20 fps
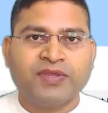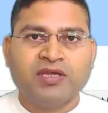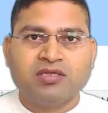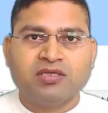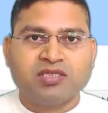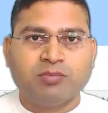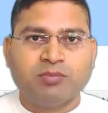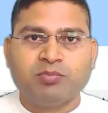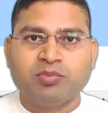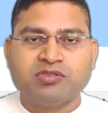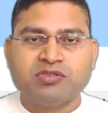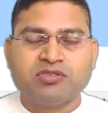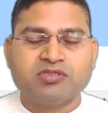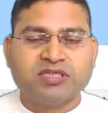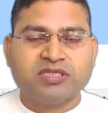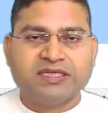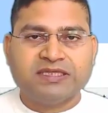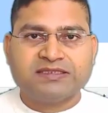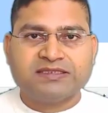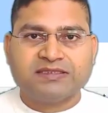tuple
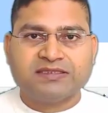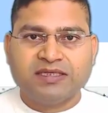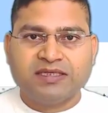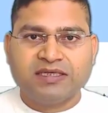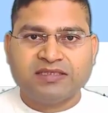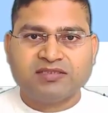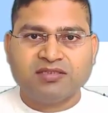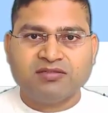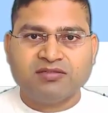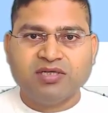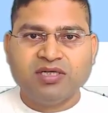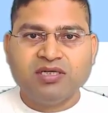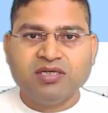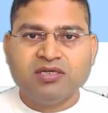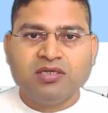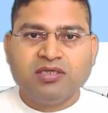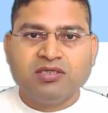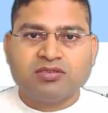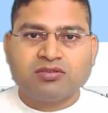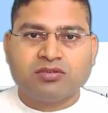sets etc
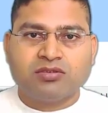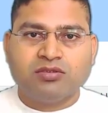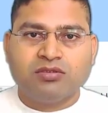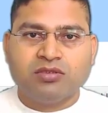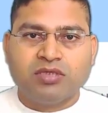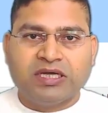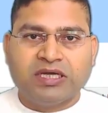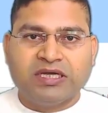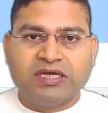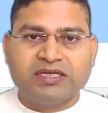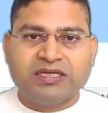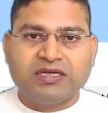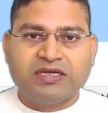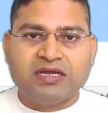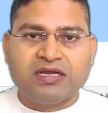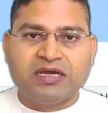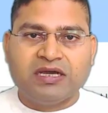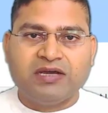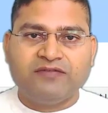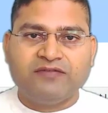so i can
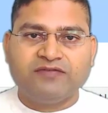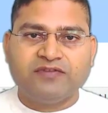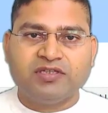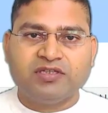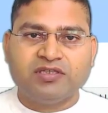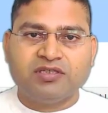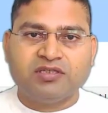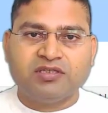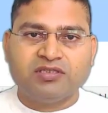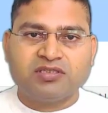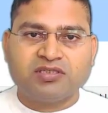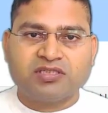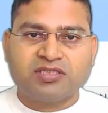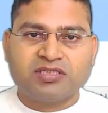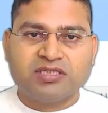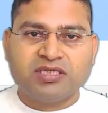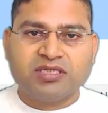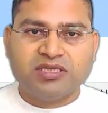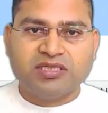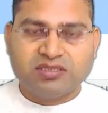have the
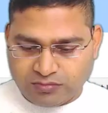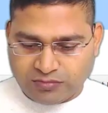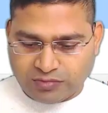set